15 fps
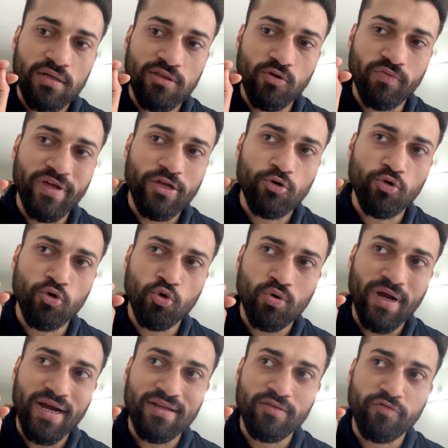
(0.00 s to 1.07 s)
the way you
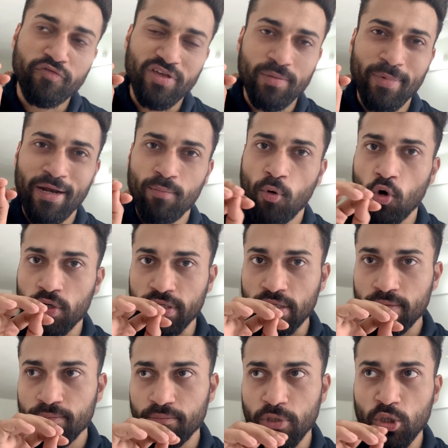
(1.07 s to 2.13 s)
look at the female body,
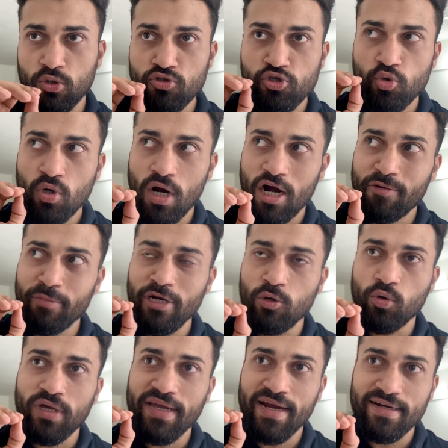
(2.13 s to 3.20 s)
because you can't be
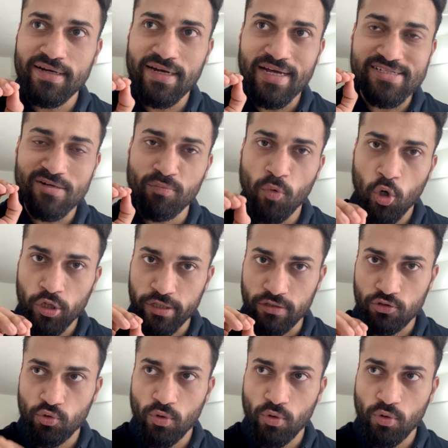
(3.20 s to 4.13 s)
looking at it as a body.